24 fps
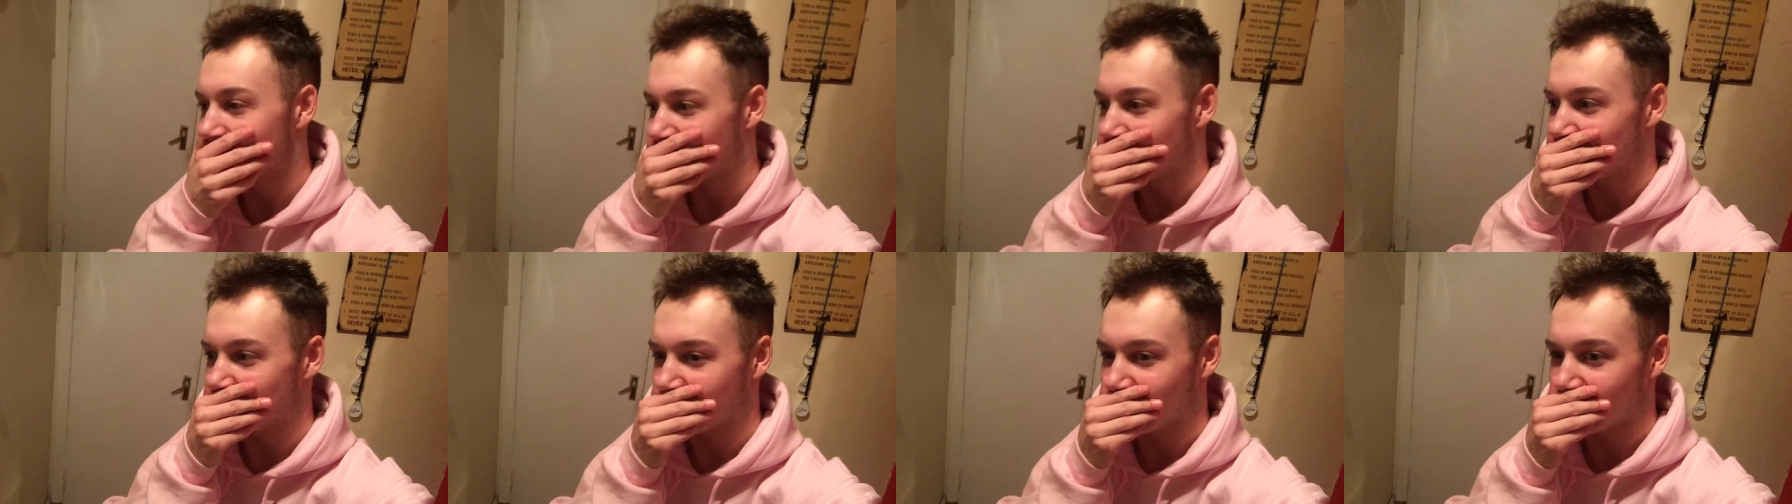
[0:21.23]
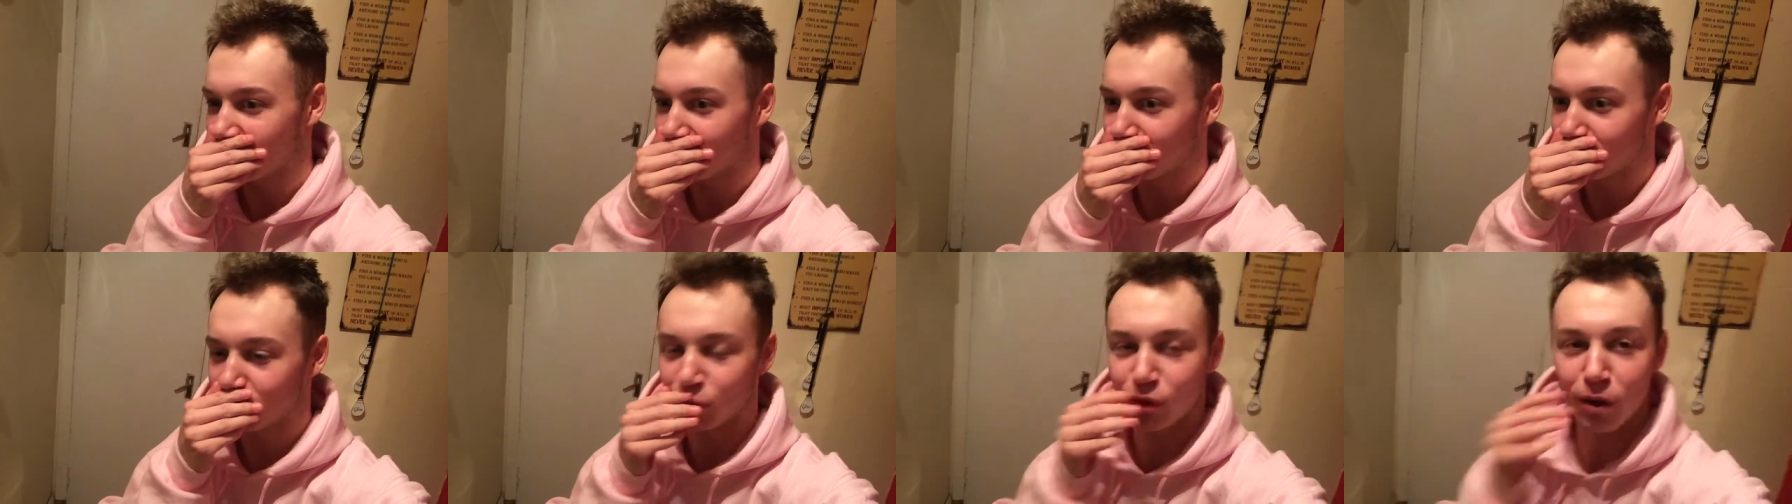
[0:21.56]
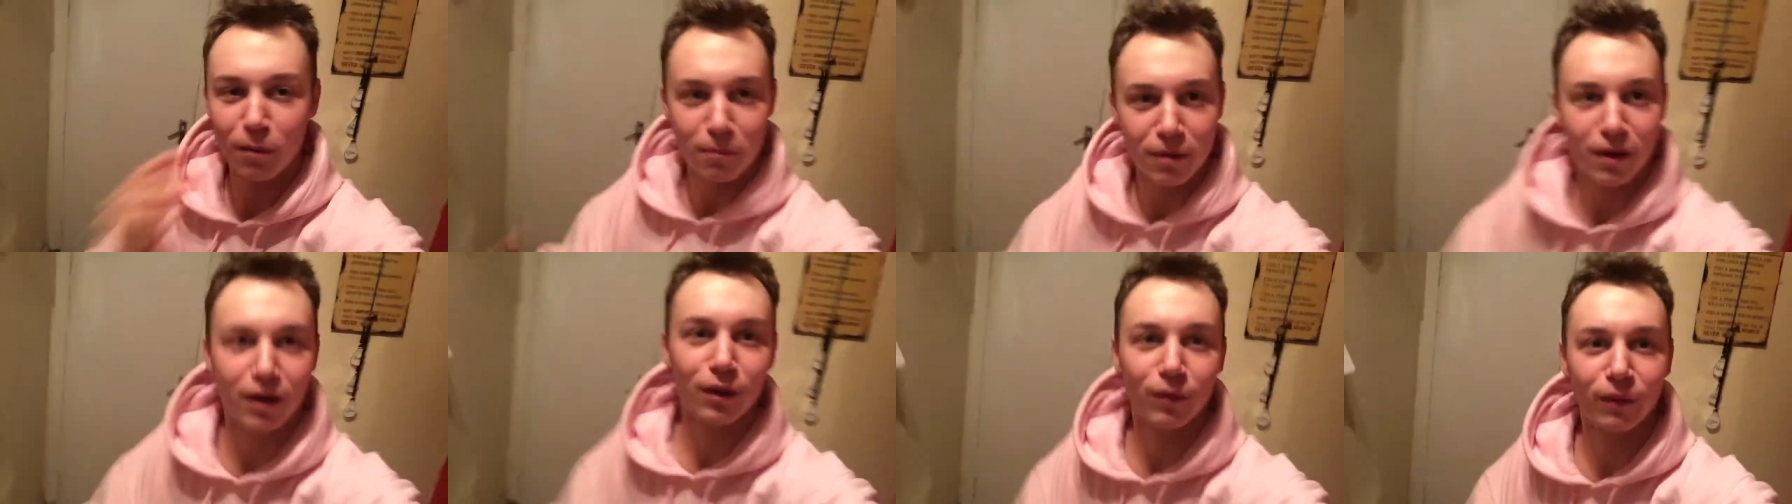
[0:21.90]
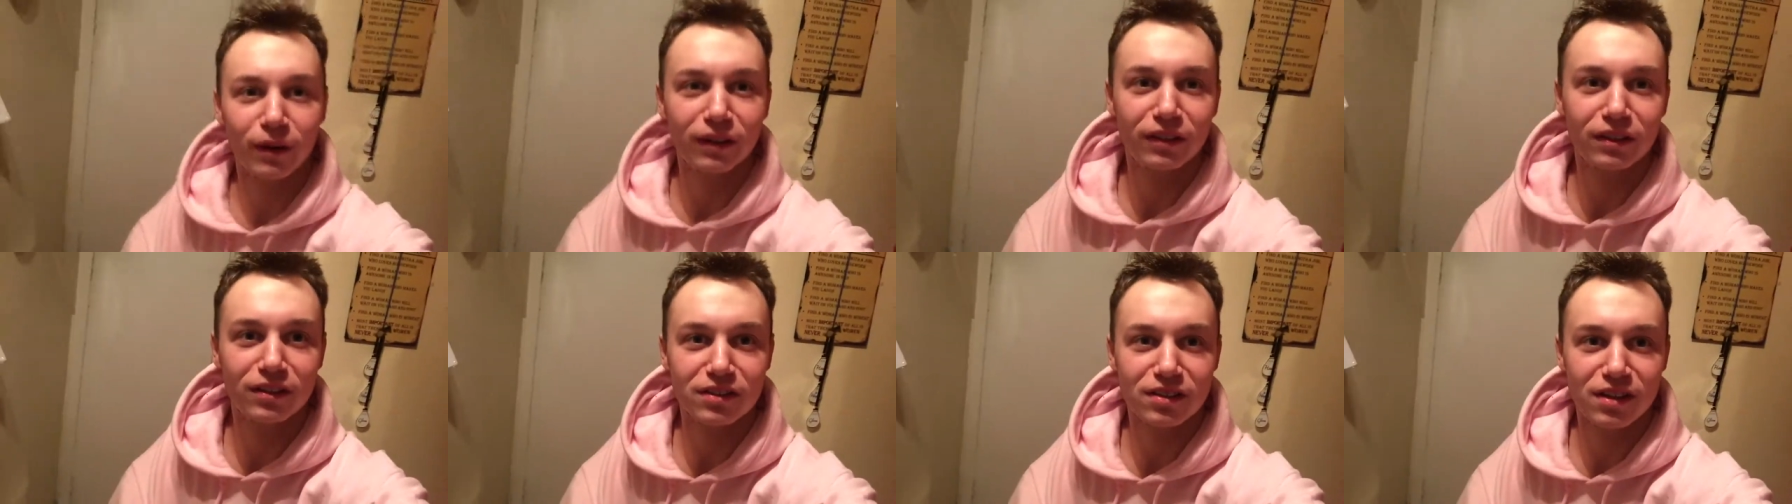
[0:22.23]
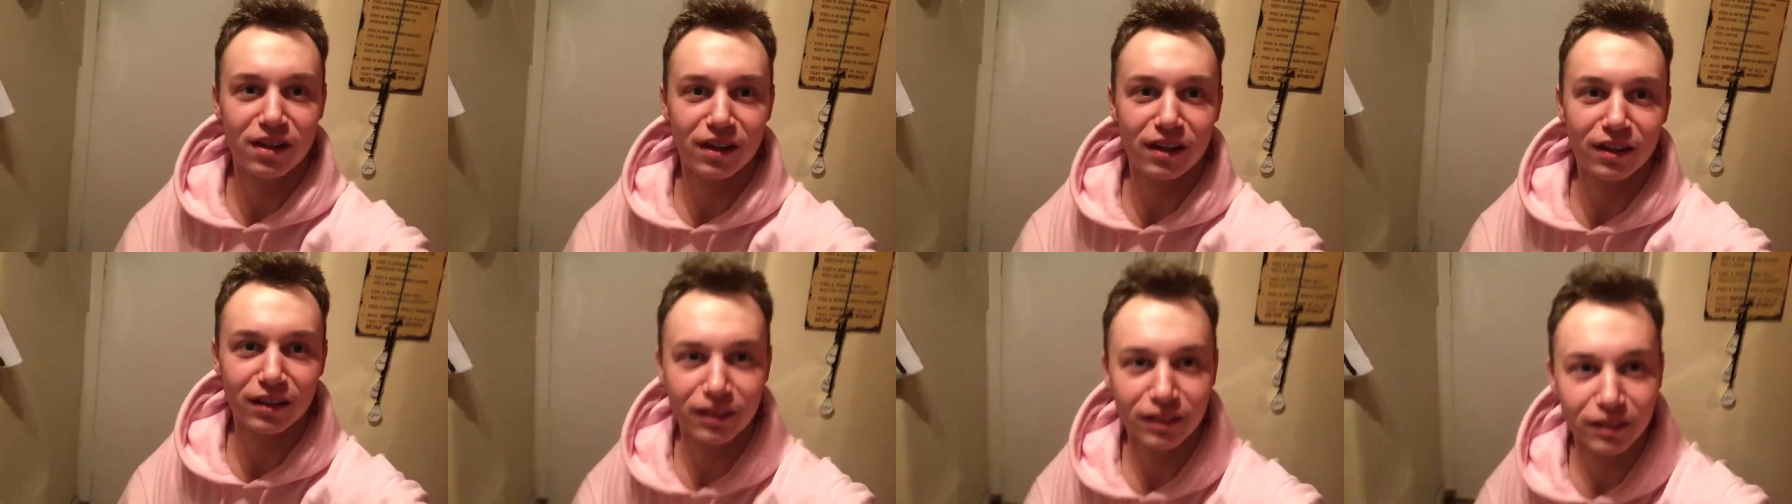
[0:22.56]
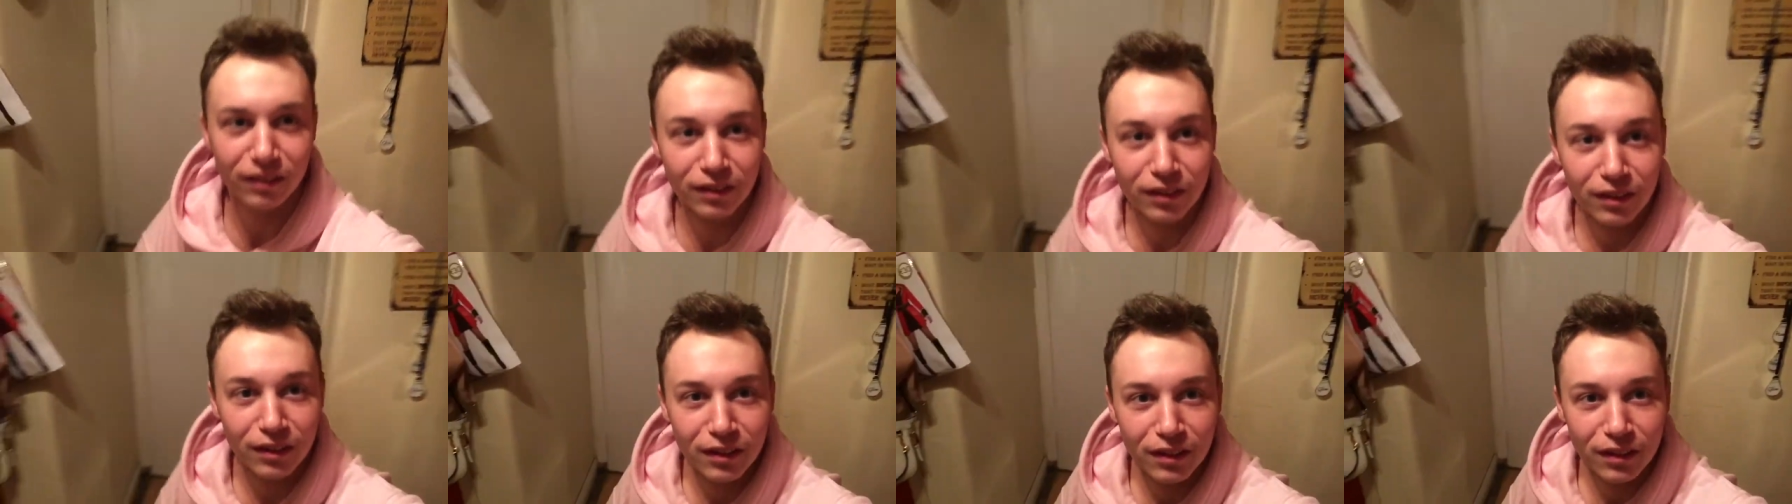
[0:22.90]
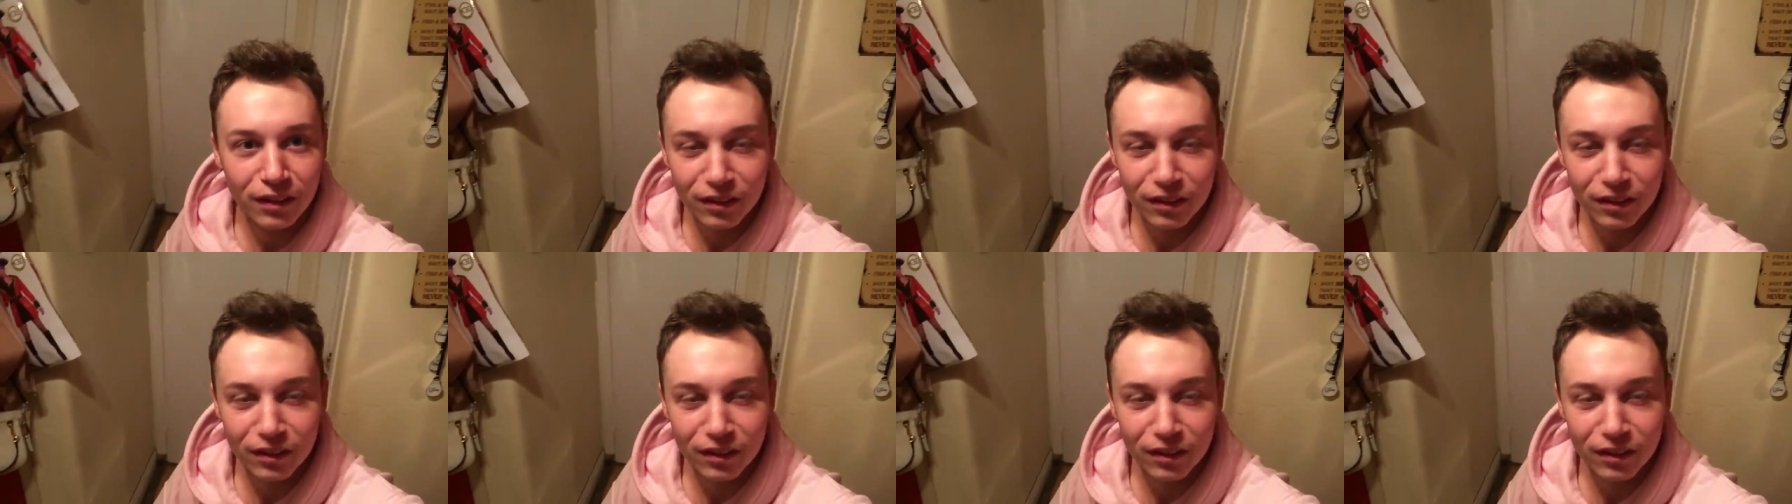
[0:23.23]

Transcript: And um, what better way to say than,